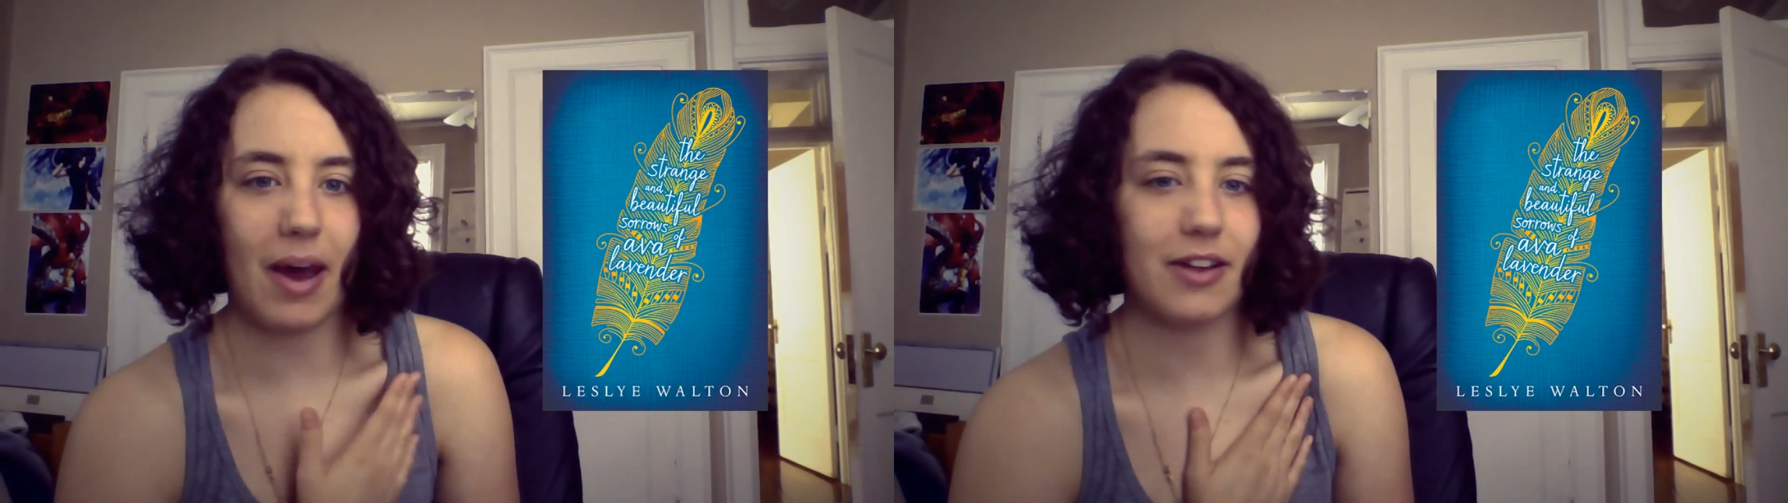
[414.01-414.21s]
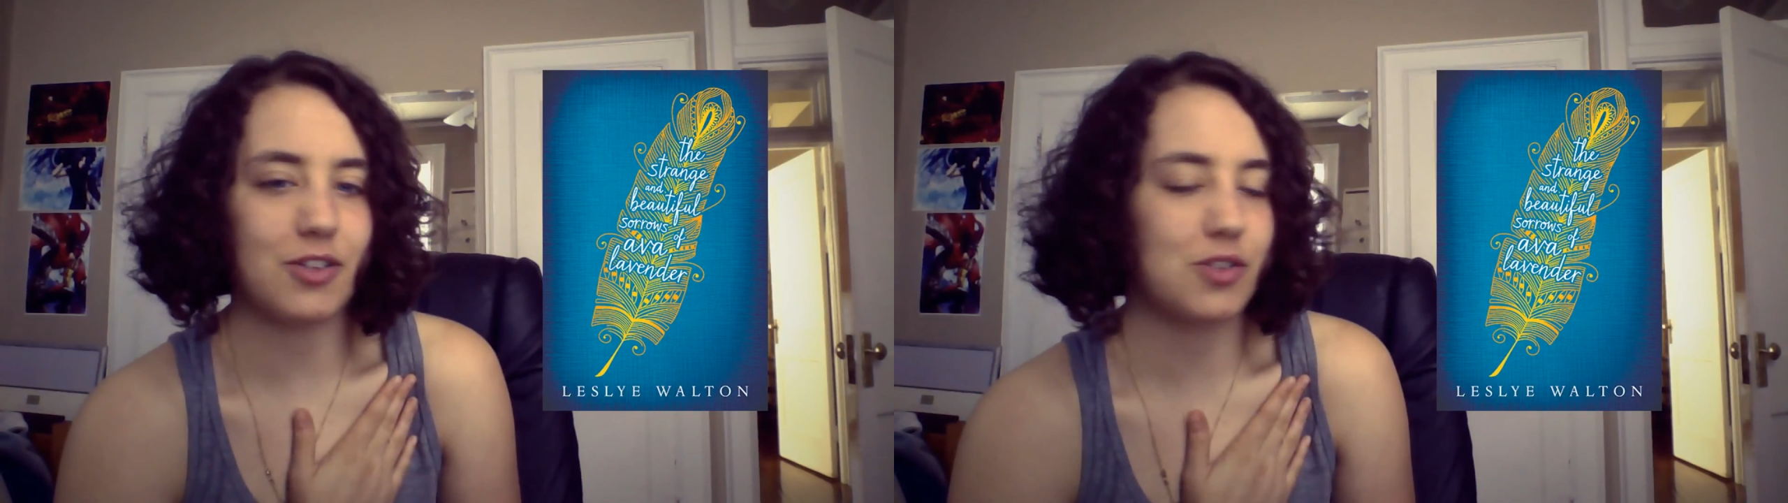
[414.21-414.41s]

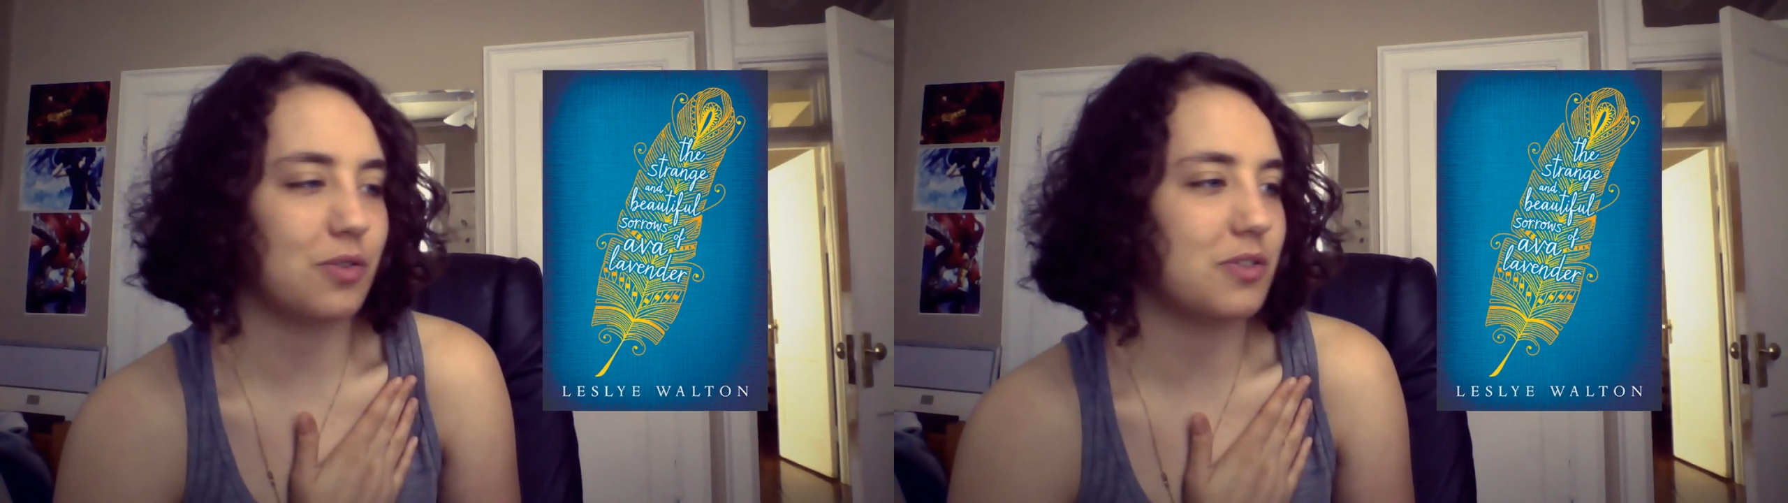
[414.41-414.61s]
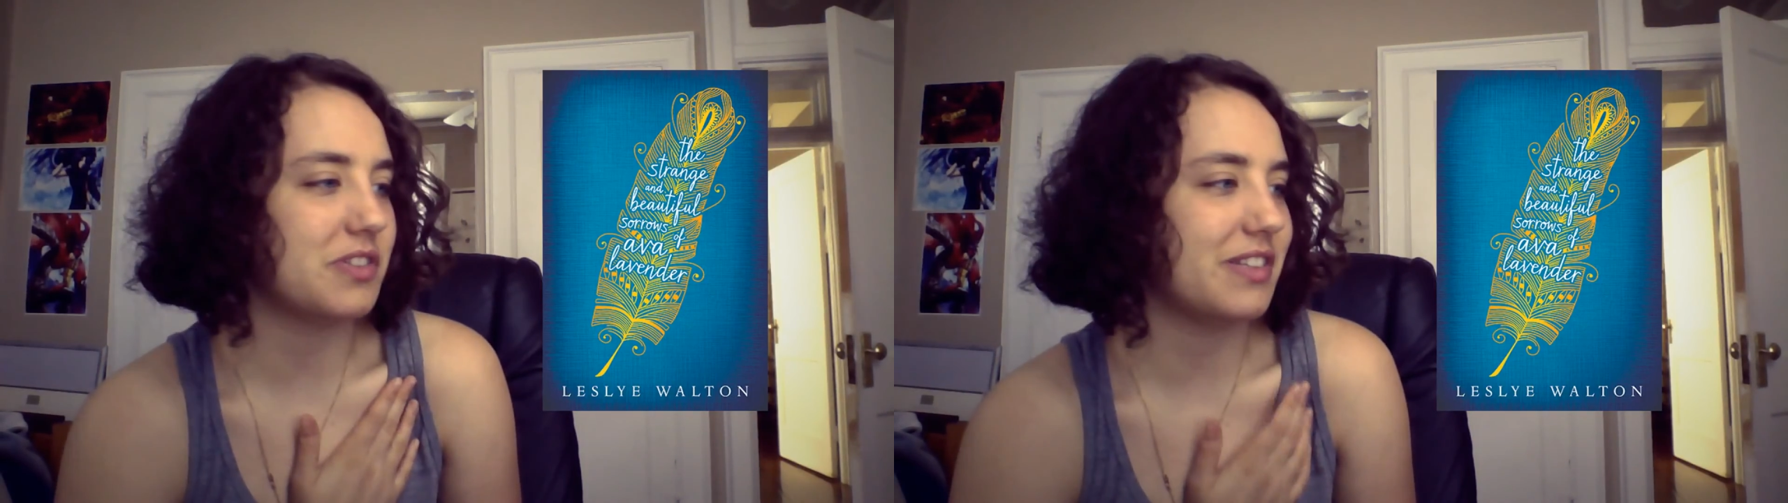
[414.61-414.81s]
about it just
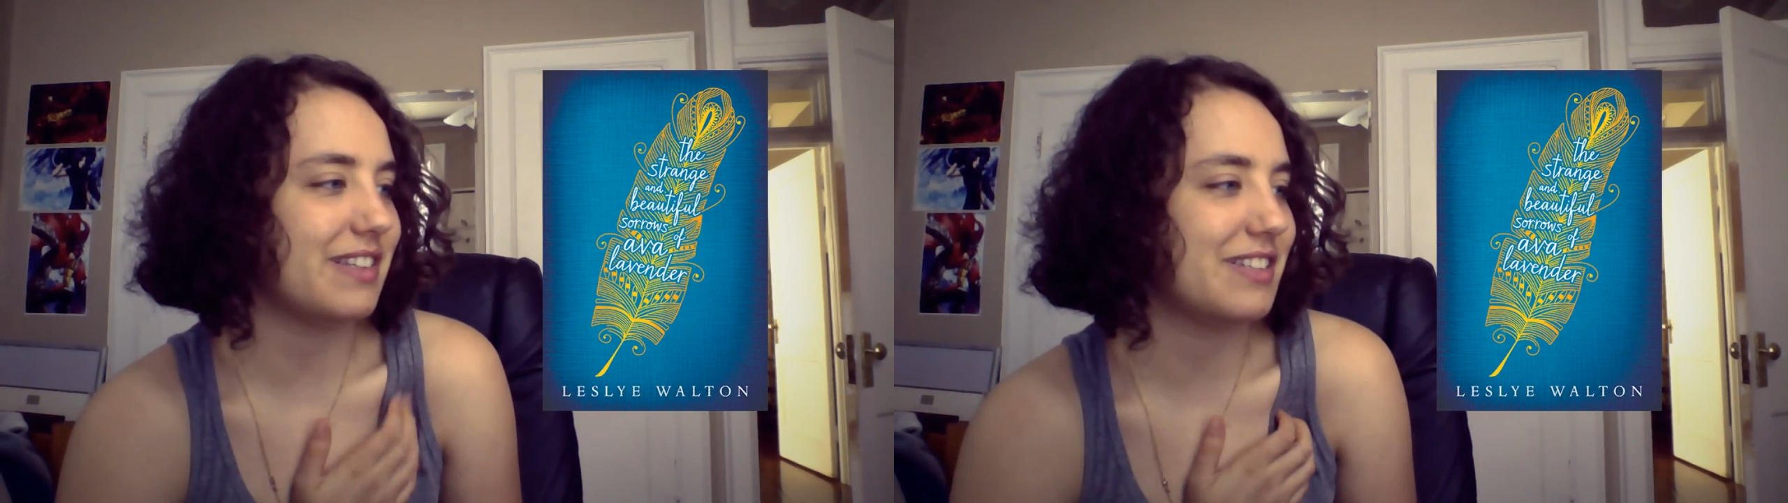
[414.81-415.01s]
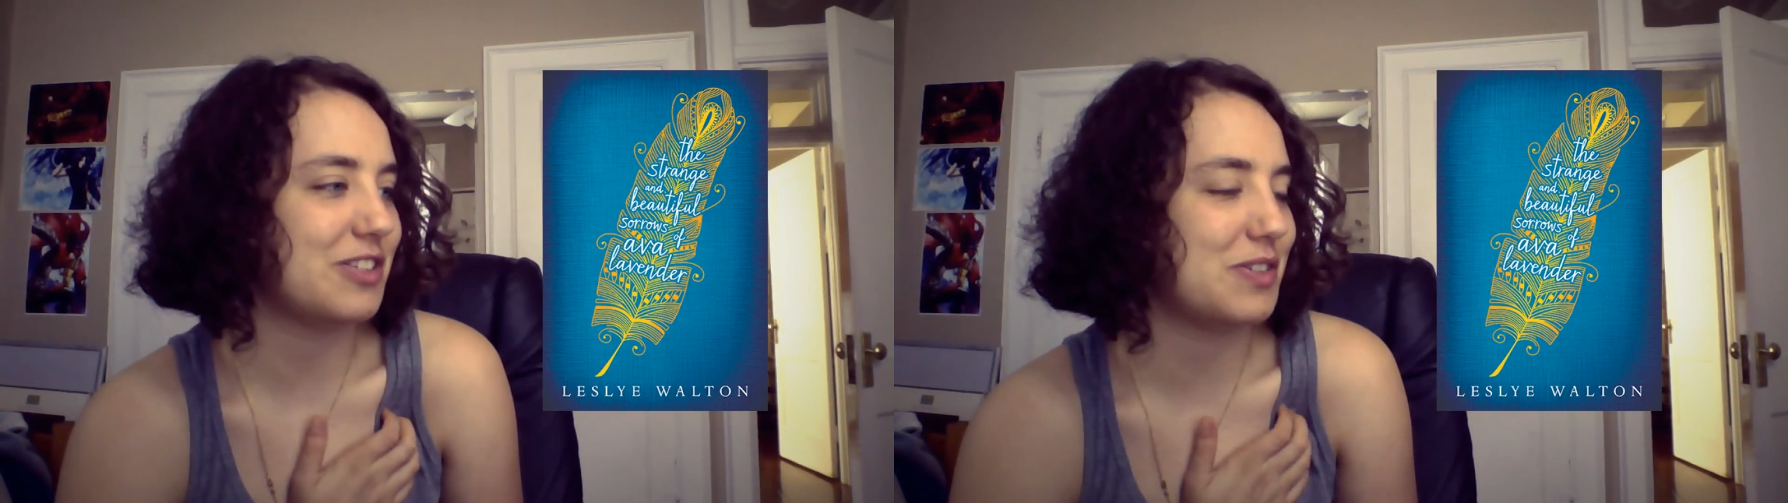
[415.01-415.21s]
sort of
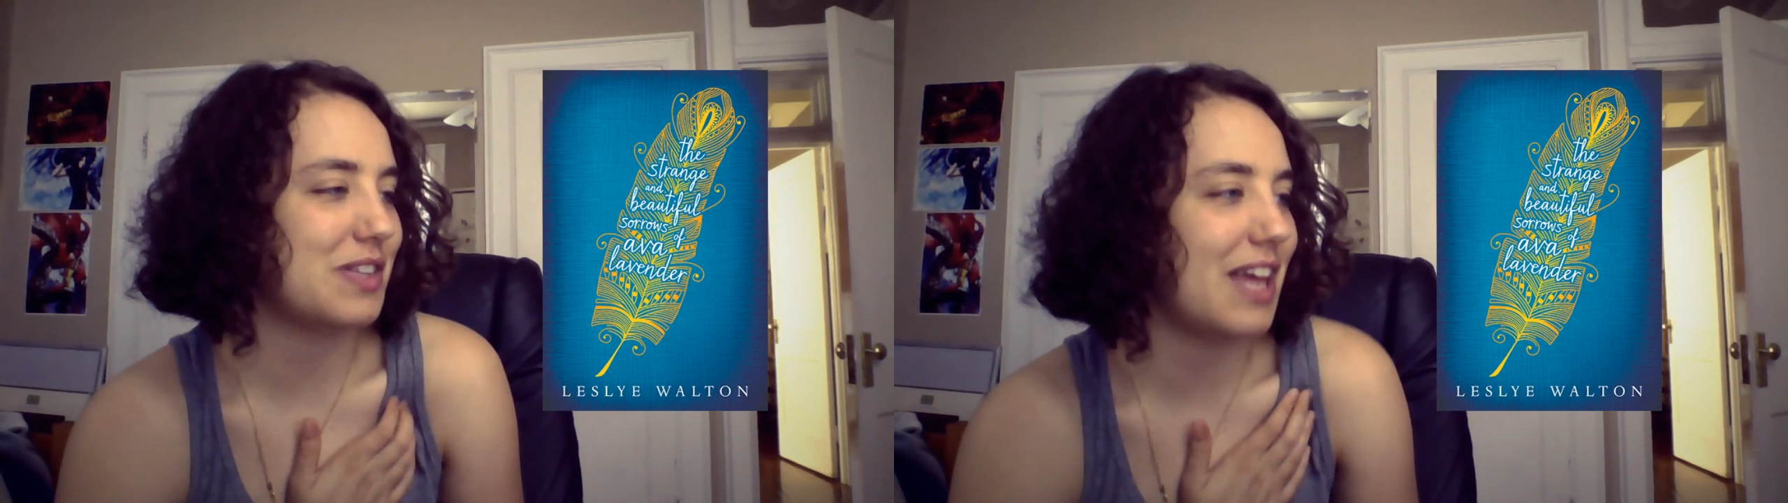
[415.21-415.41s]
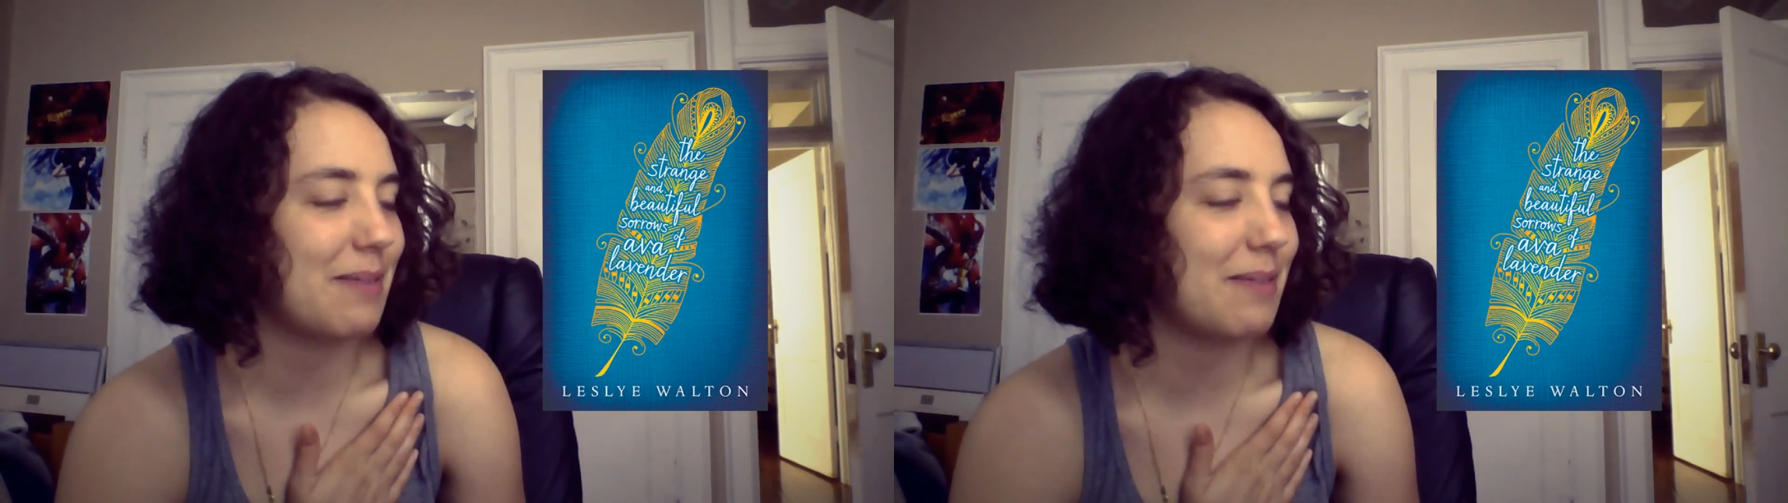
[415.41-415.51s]
just